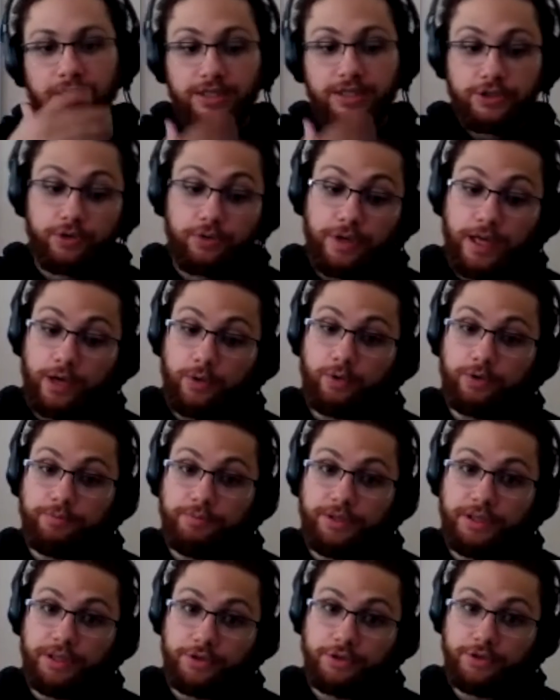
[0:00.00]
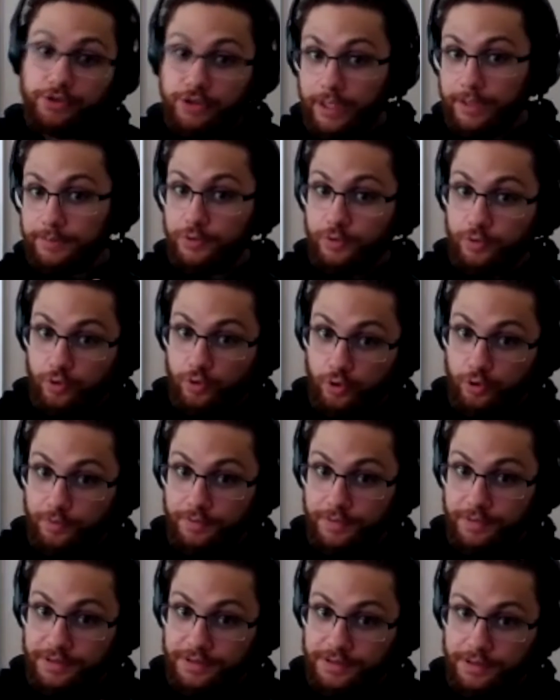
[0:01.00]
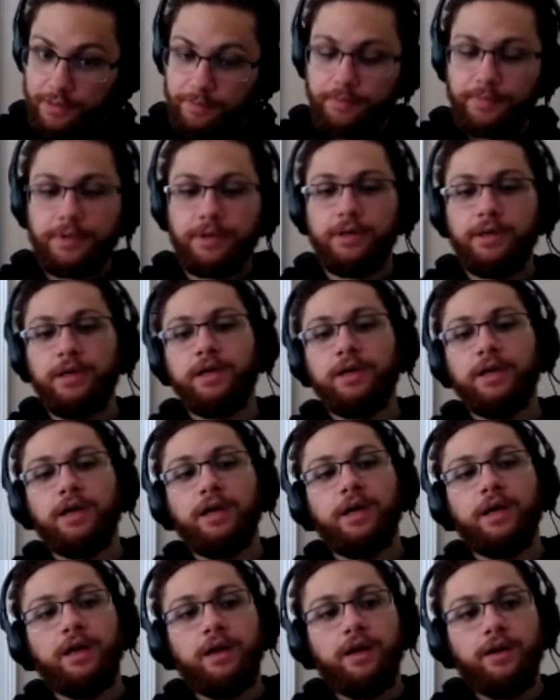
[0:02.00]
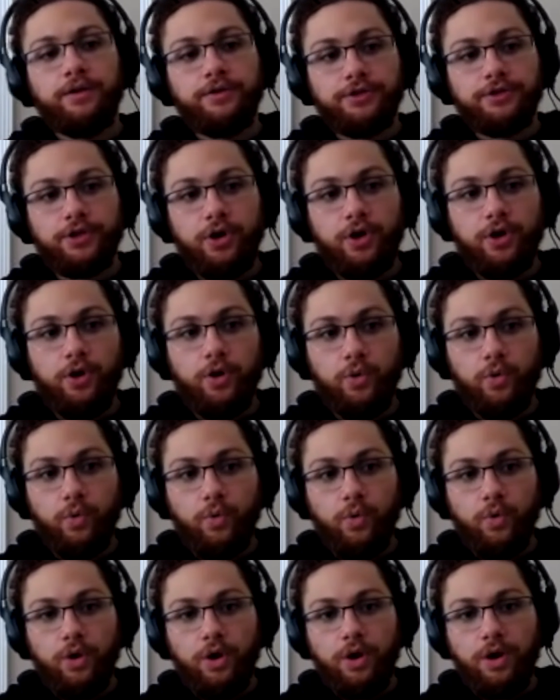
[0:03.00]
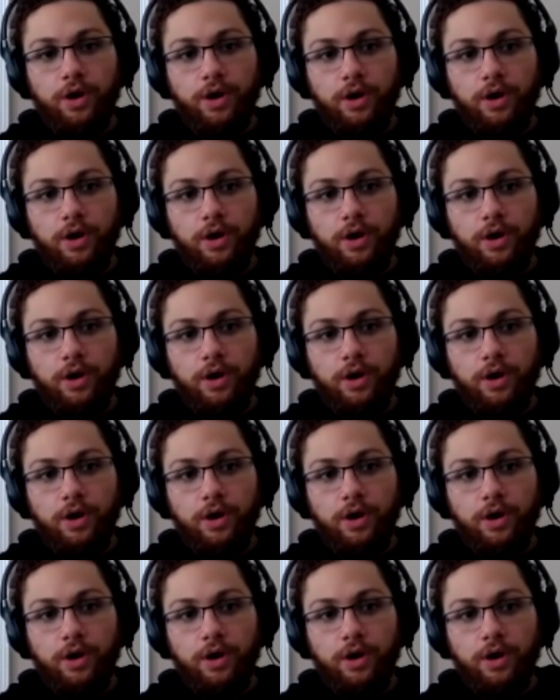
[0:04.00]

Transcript: So now would be a good time to scoop things up. So